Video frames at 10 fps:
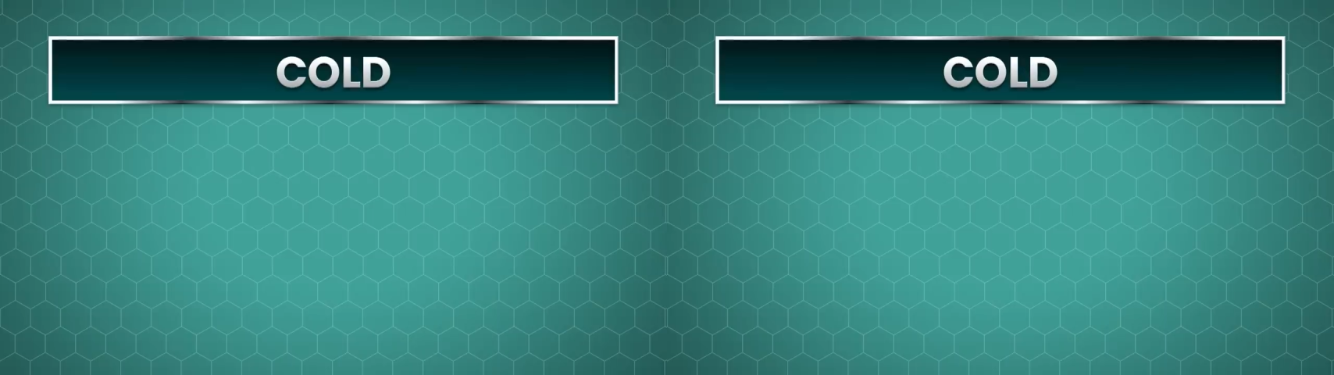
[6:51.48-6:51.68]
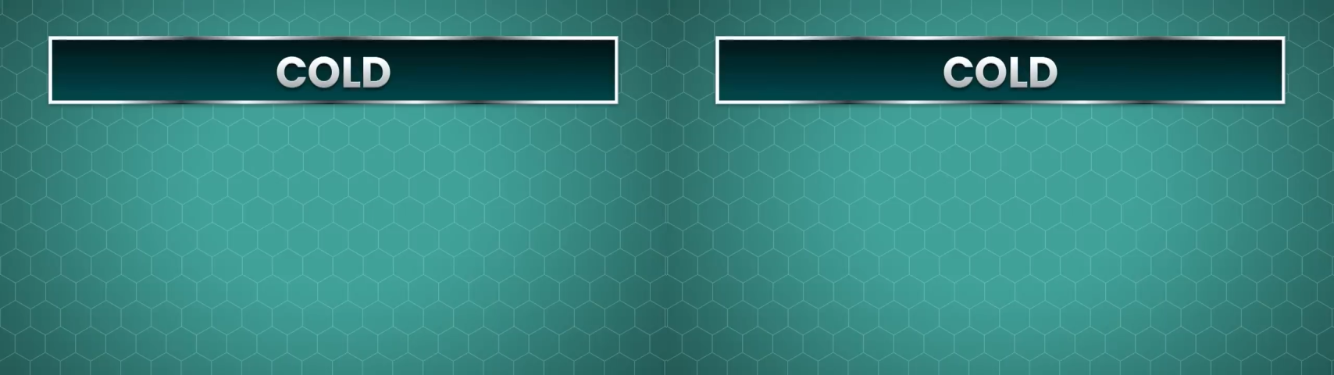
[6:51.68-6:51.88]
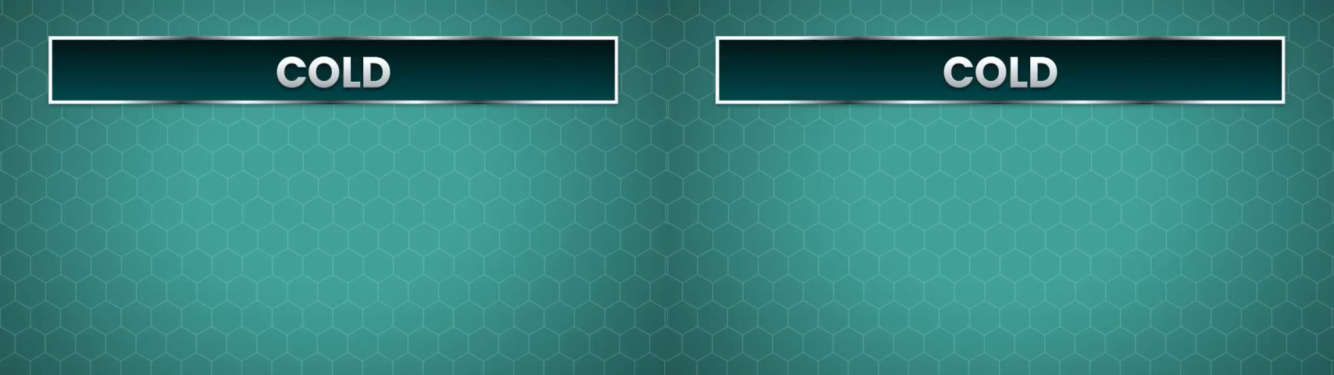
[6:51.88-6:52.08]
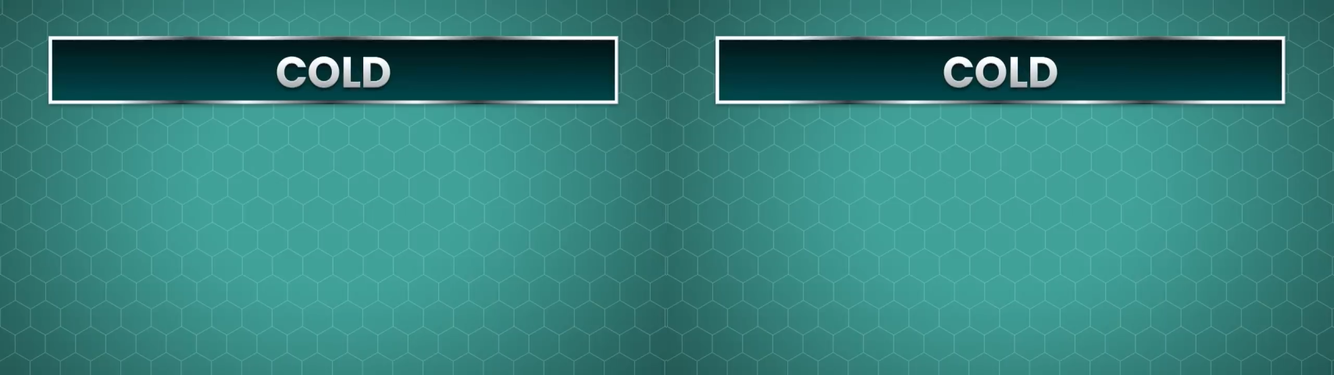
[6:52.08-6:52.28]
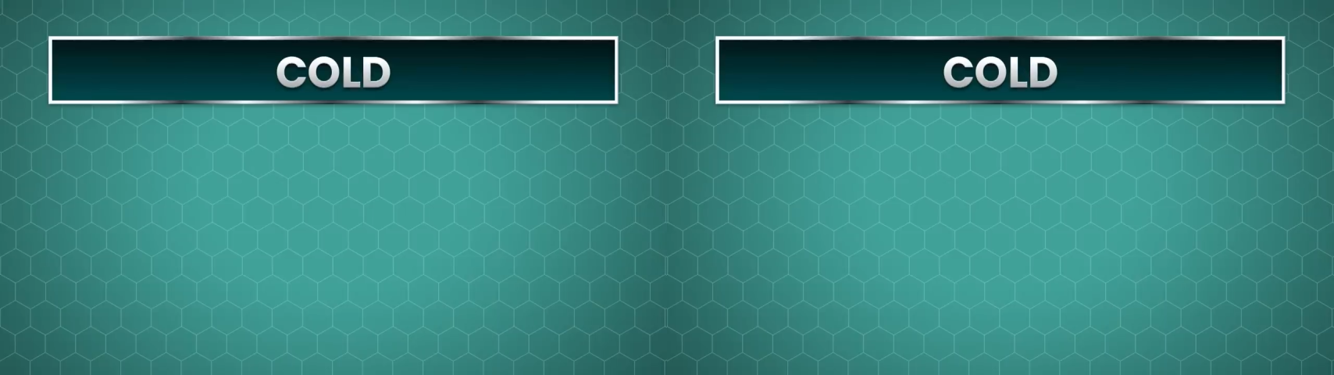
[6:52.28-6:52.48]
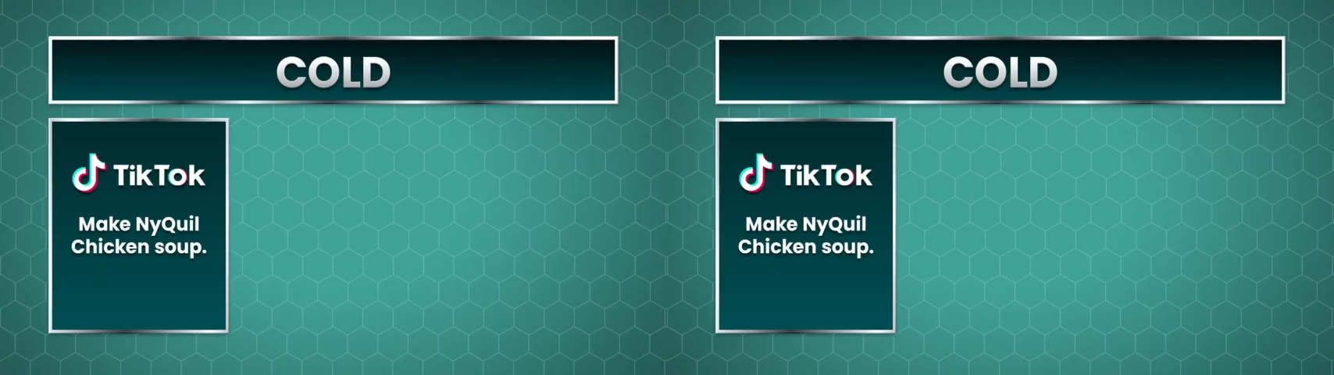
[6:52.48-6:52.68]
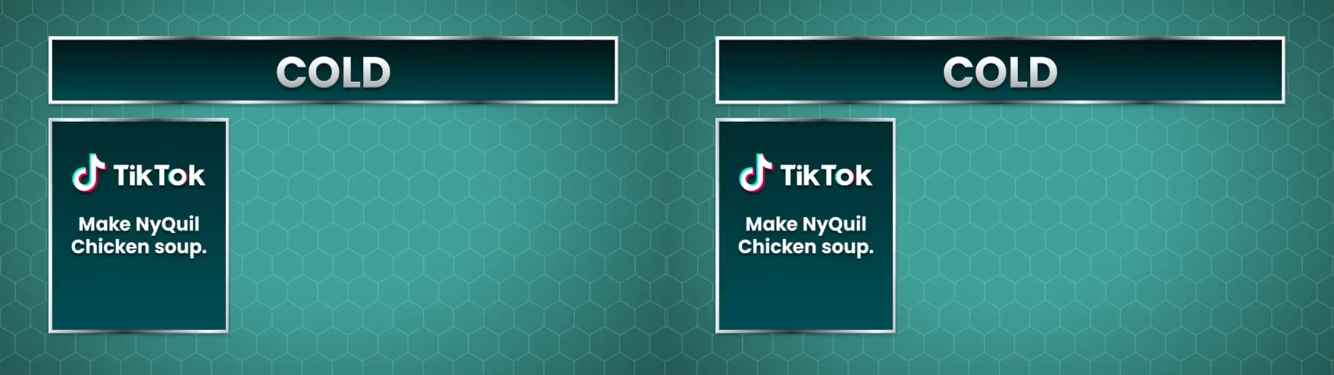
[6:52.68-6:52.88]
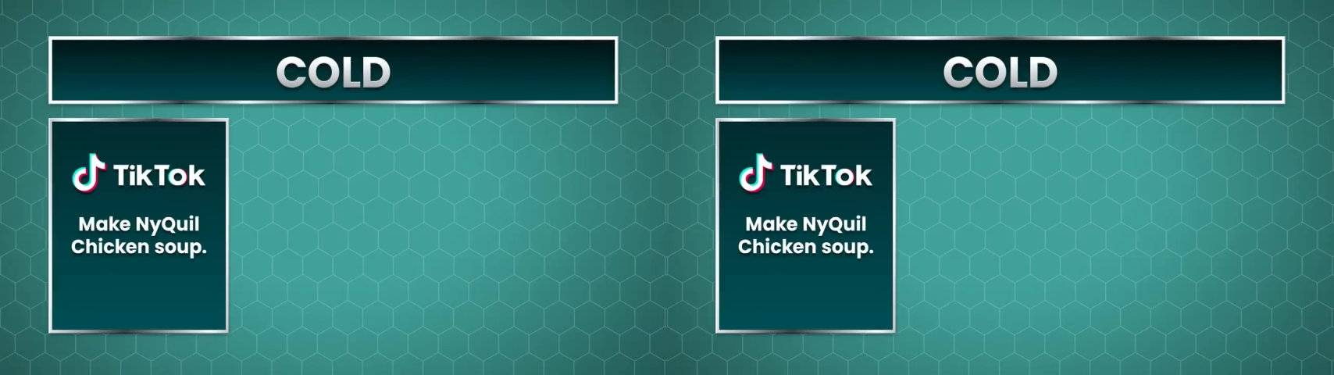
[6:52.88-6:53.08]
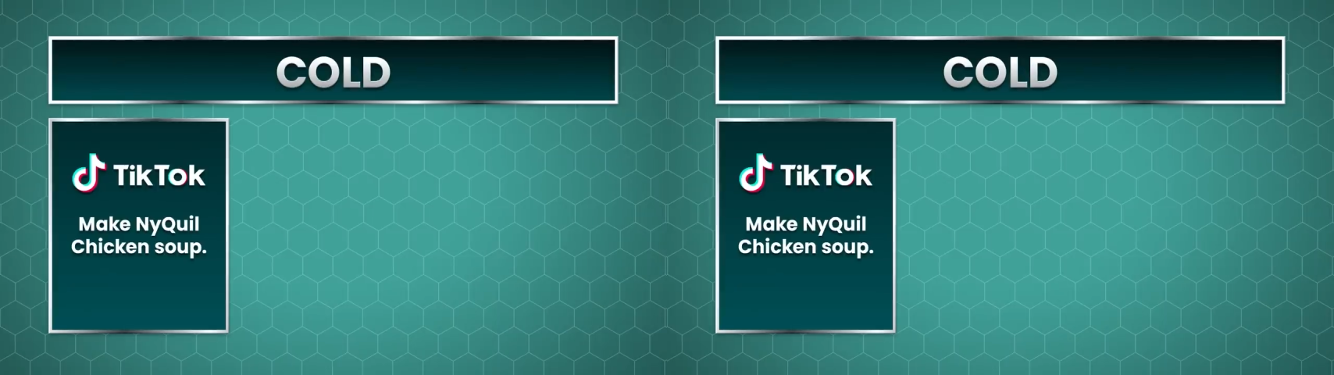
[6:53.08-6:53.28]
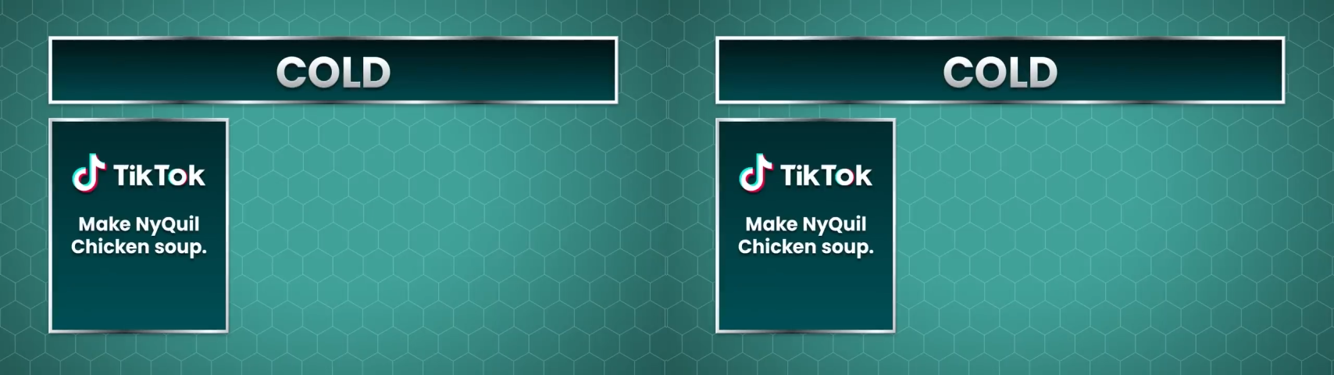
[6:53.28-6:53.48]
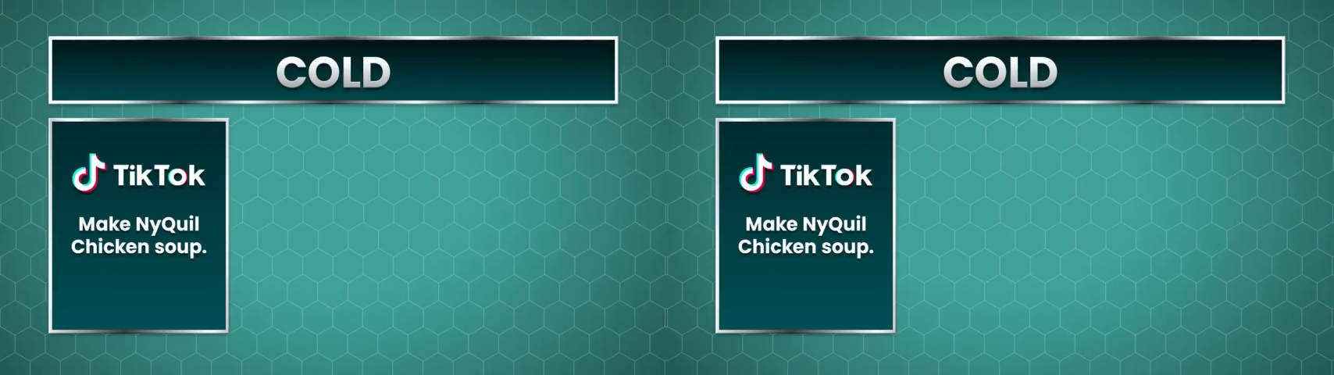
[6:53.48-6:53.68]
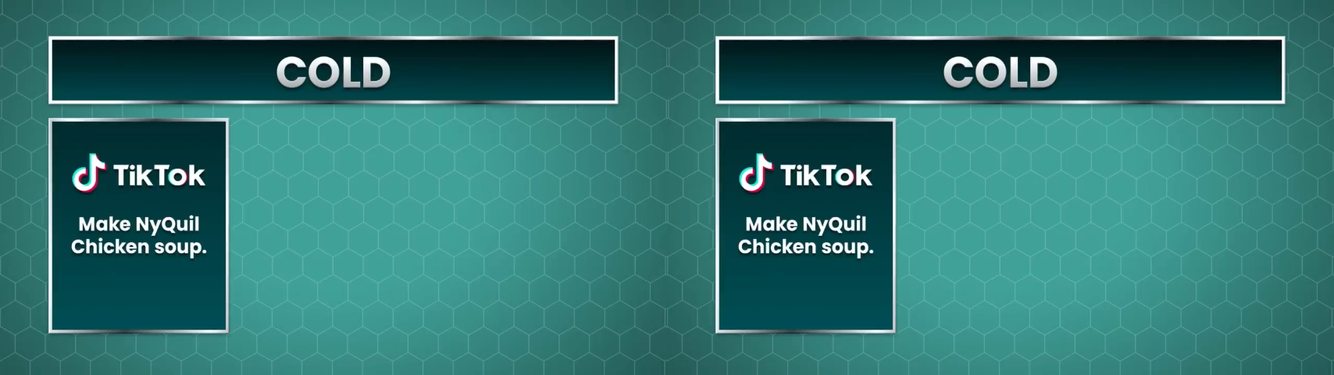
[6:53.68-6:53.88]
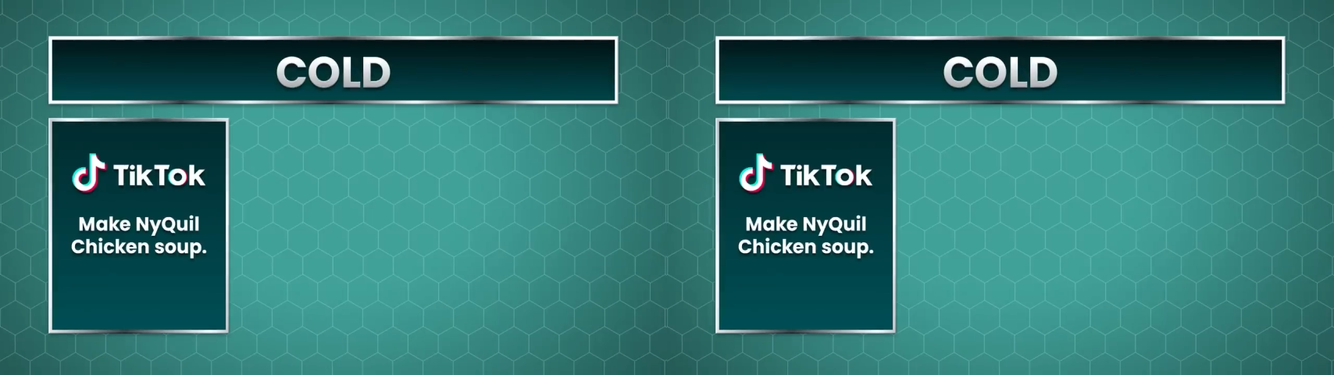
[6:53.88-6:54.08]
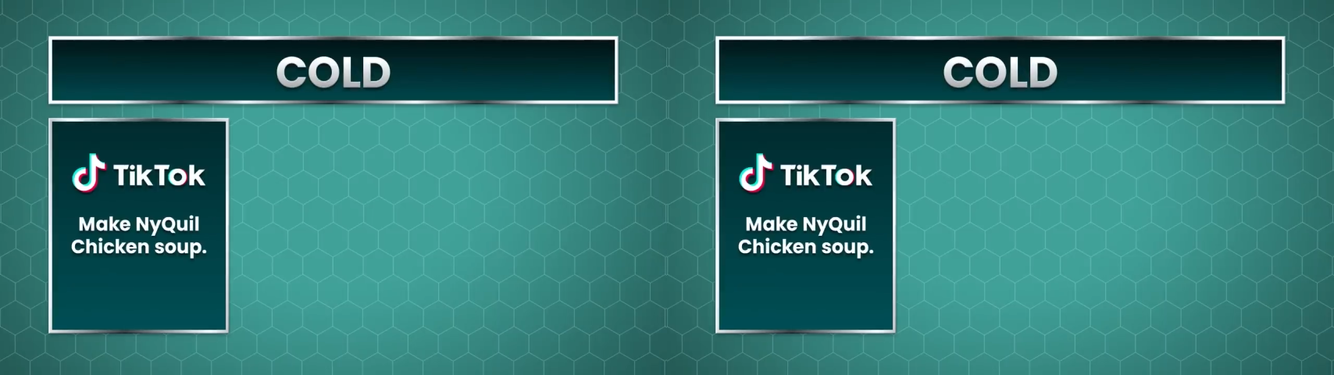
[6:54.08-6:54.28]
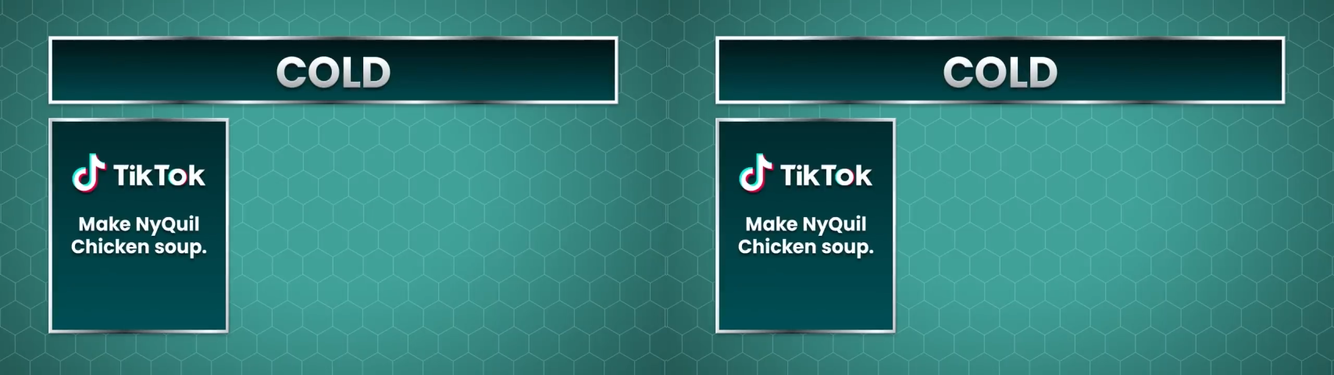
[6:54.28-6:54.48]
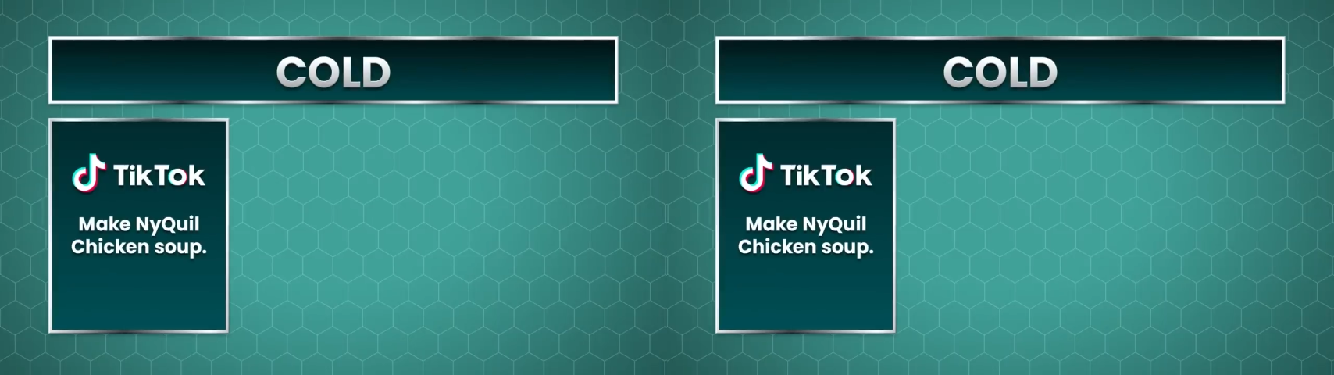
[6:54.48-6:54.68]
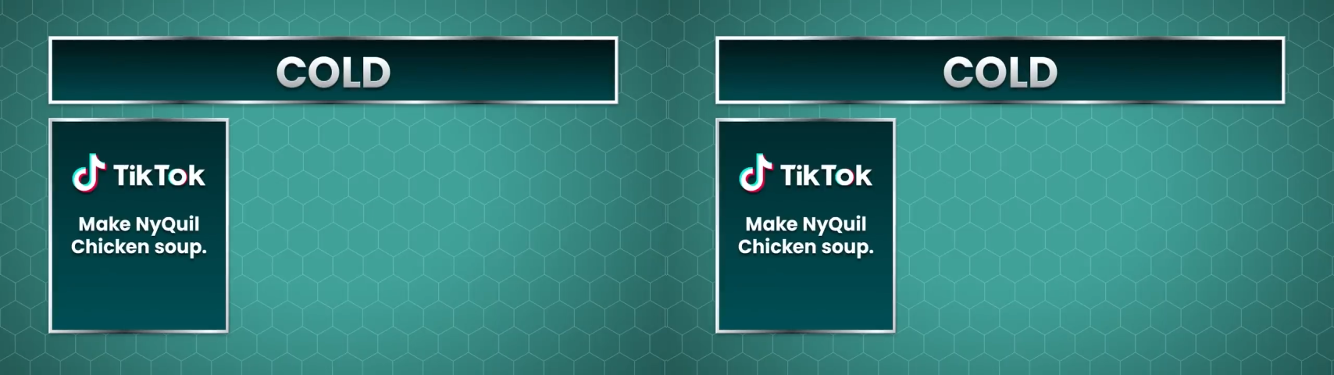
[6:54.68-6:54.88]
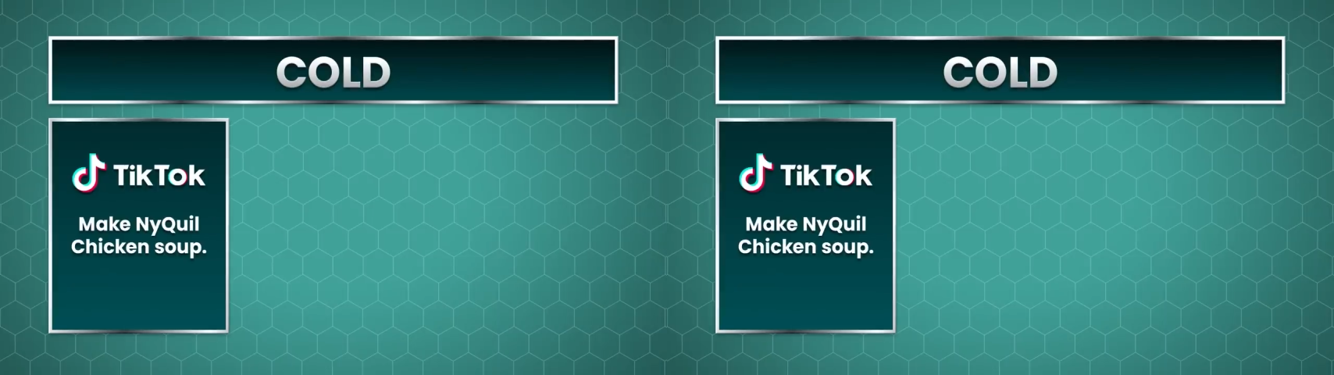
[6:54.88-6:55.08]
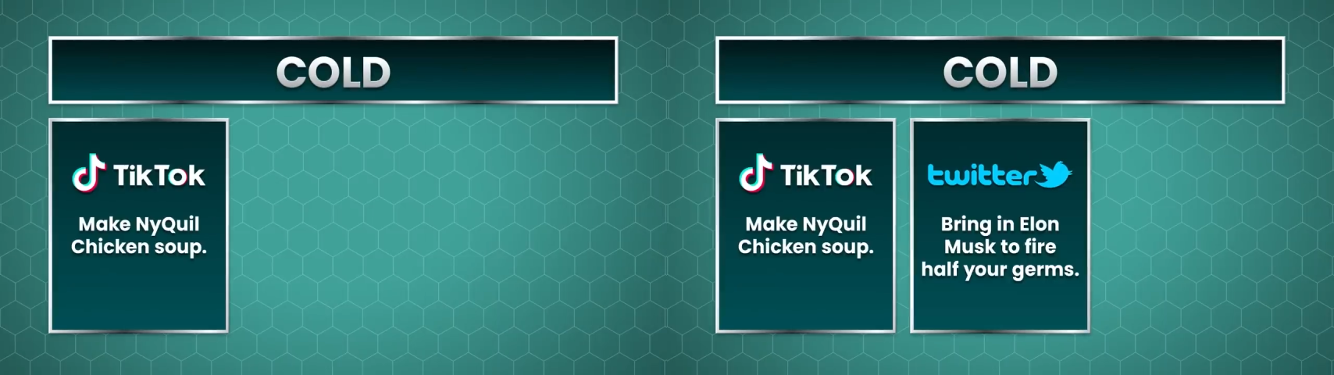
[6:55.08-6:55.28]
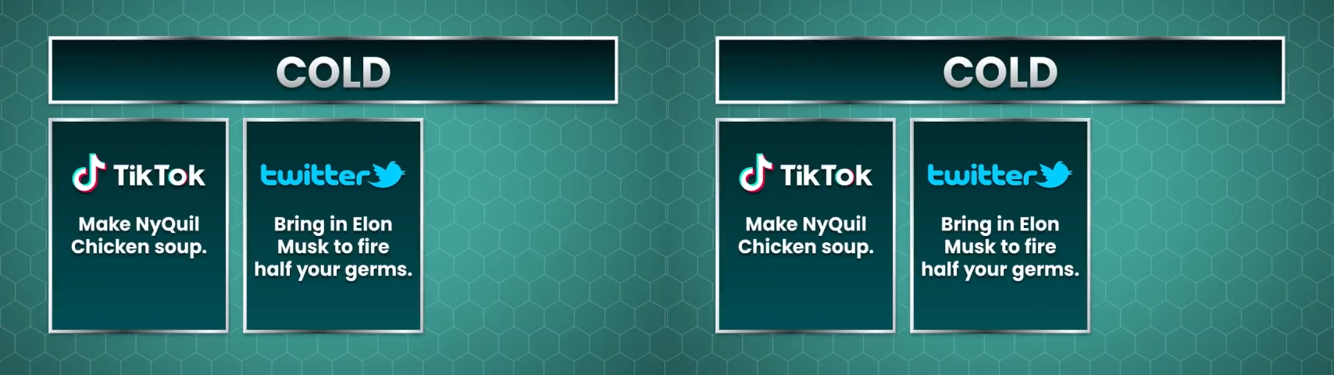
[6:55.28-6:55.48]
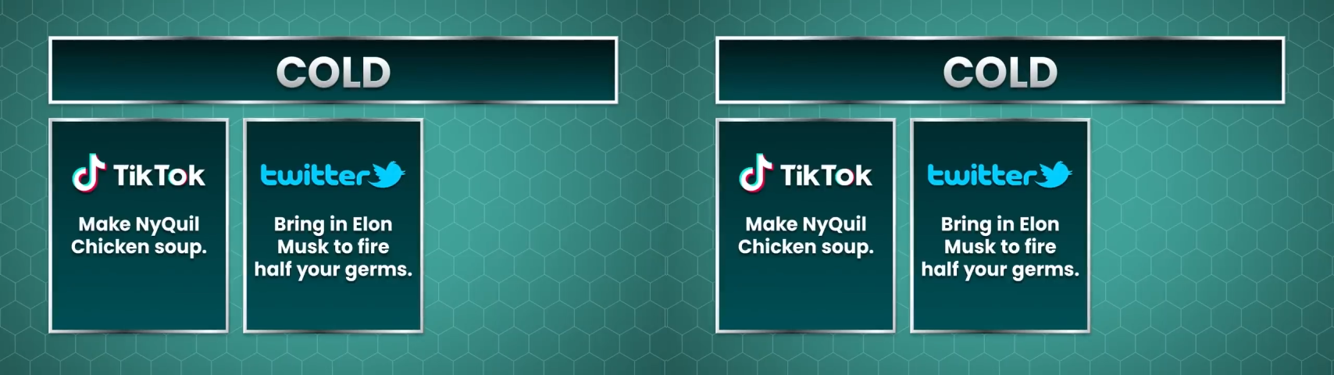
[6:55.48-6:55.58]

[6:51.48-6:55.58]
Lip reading: [unreadable: no face in view]